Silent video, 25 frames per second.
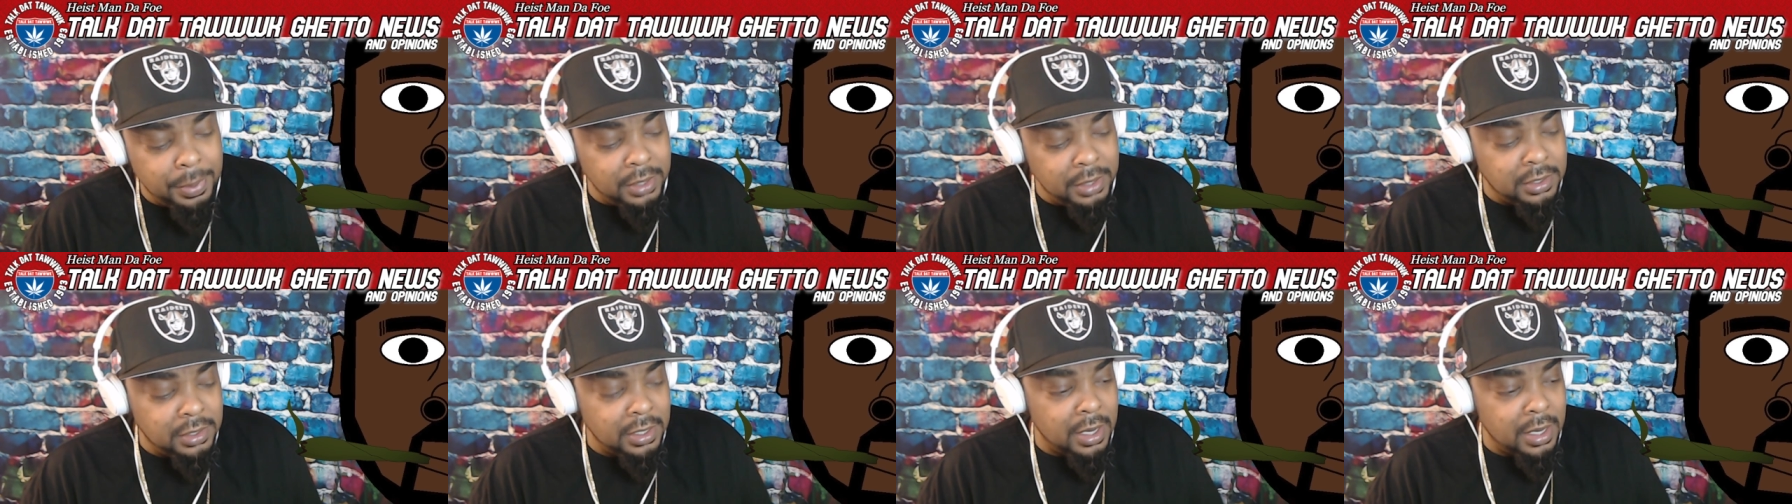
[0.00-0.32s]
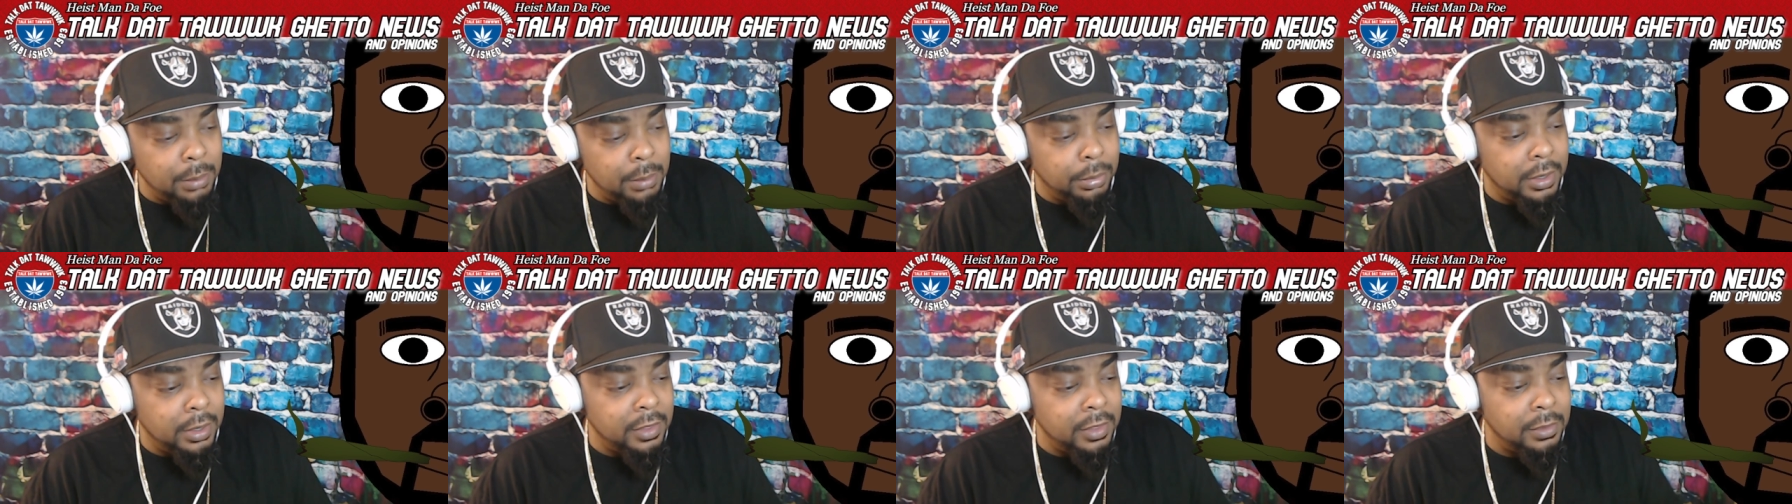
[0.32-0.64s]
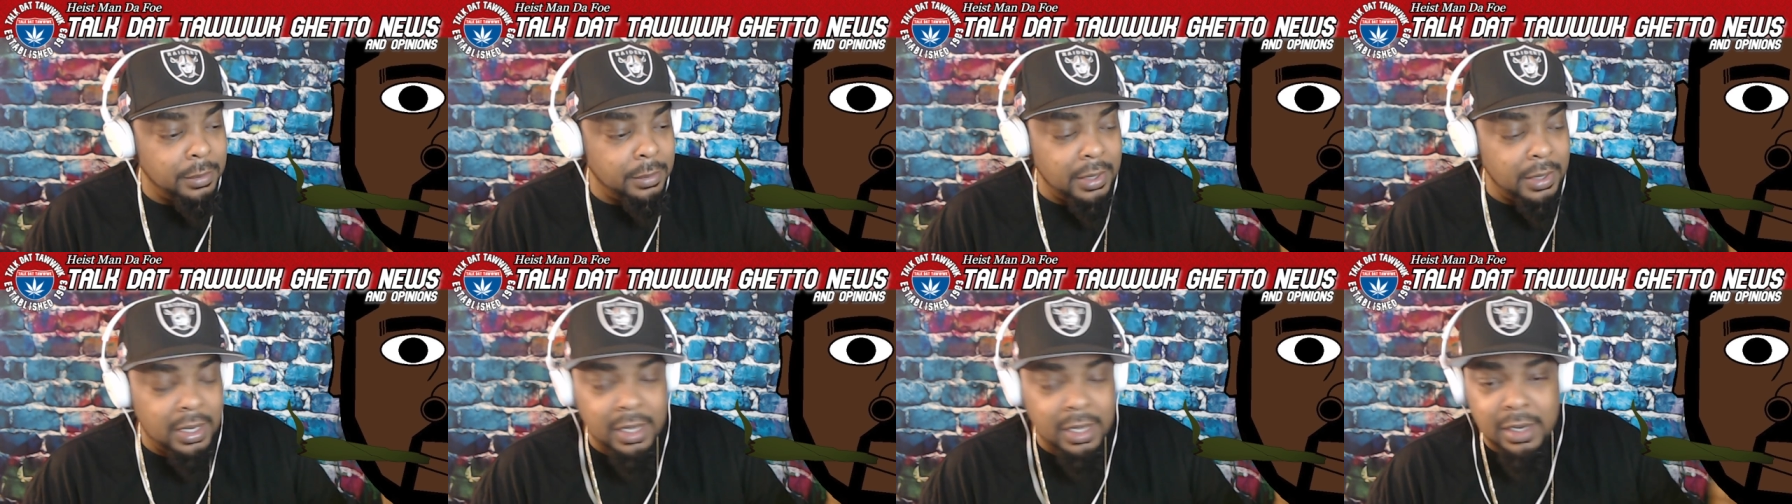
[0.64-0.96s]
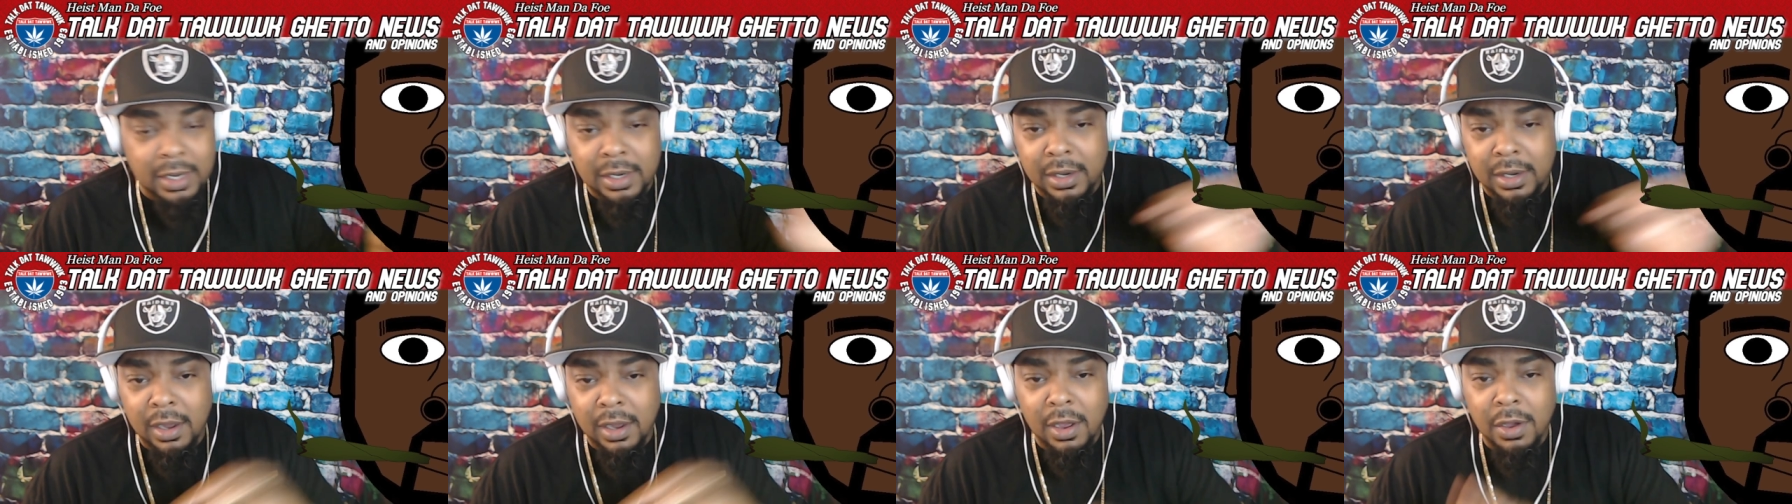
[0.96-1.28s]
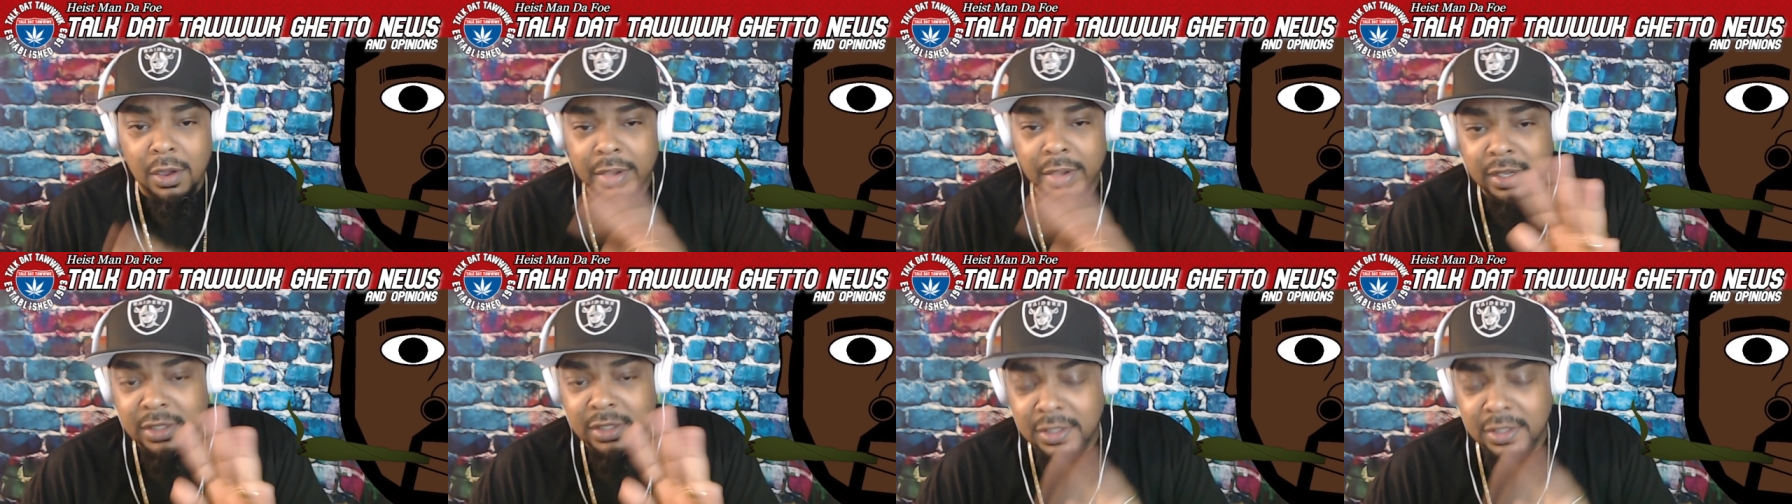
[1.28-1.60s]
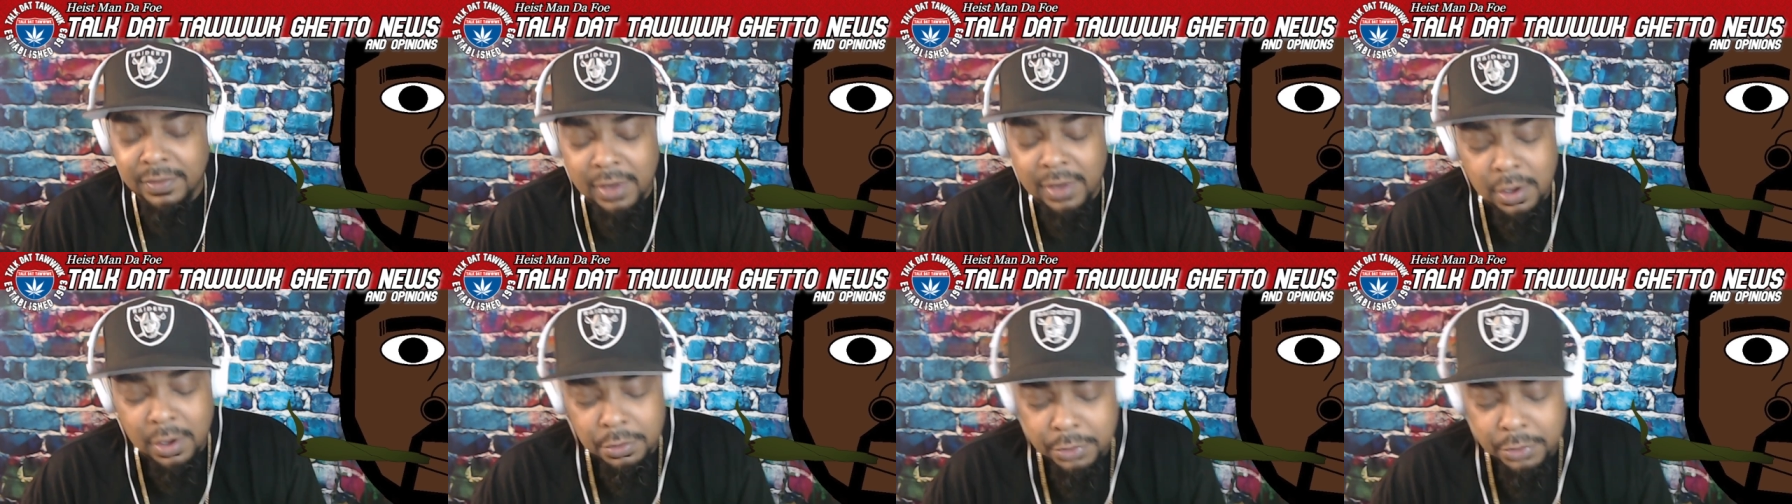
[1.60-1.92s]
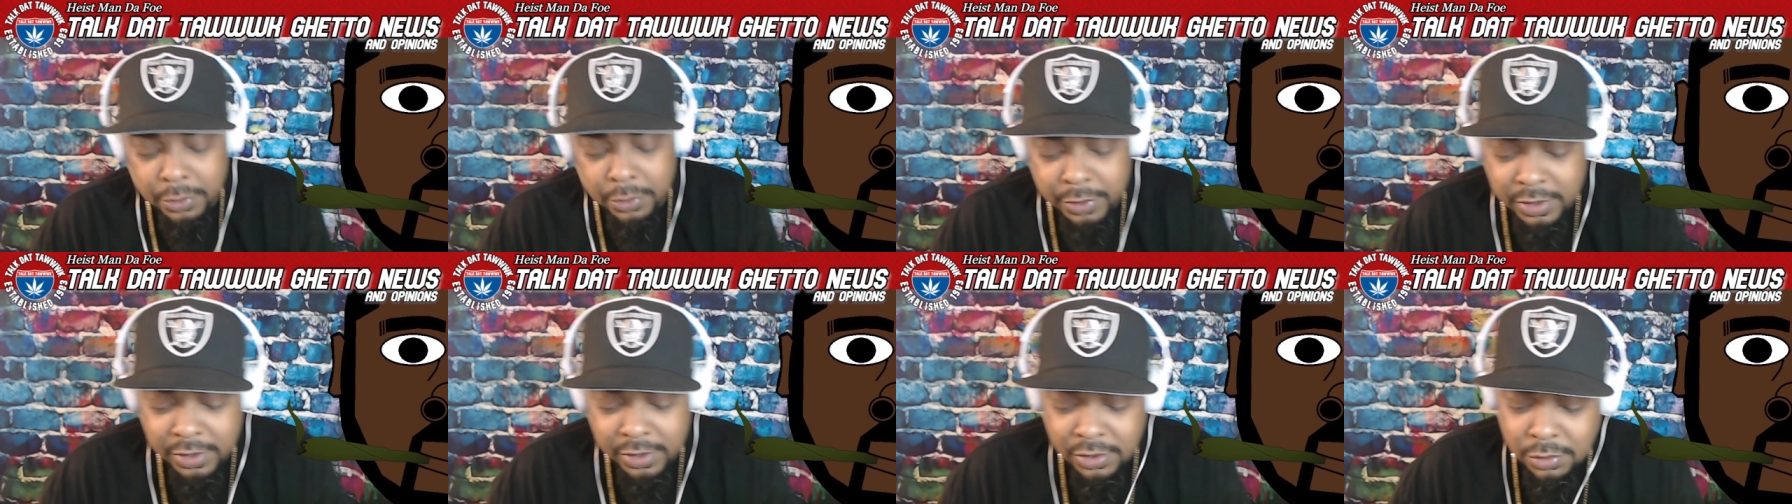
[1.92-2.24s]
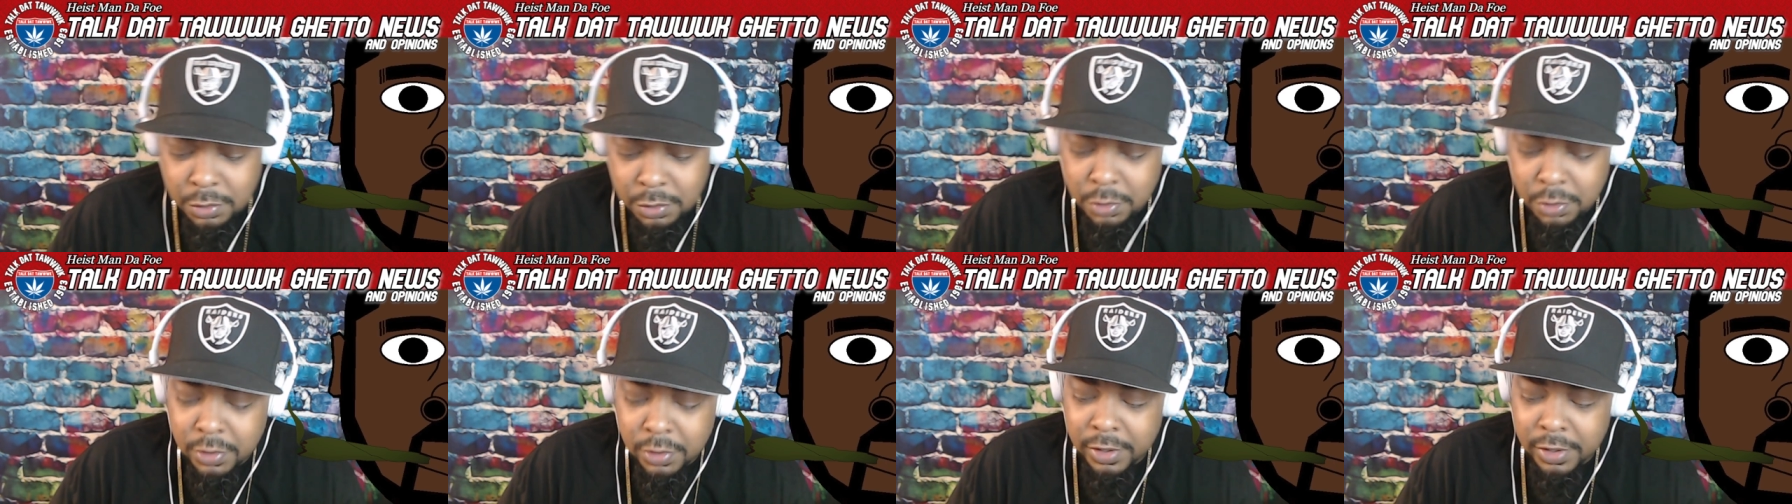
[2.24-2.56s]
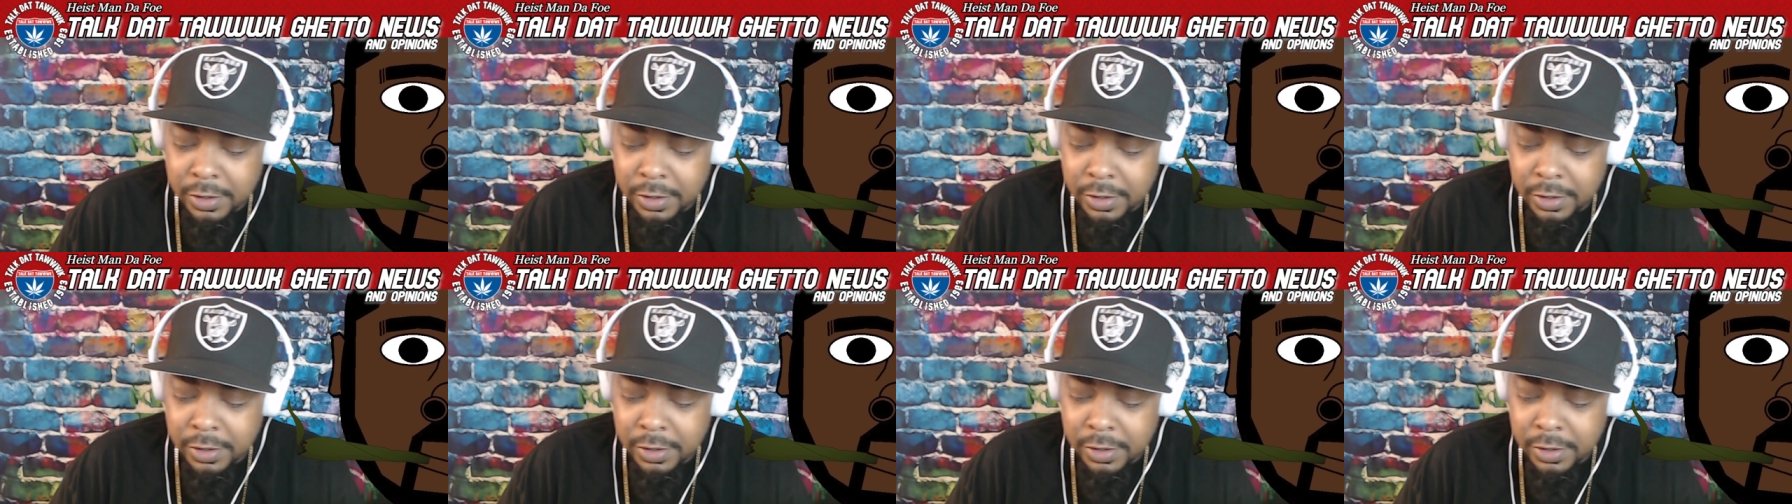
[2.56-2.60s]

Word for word: to that brother, man, and all that stuff. I don't know his story.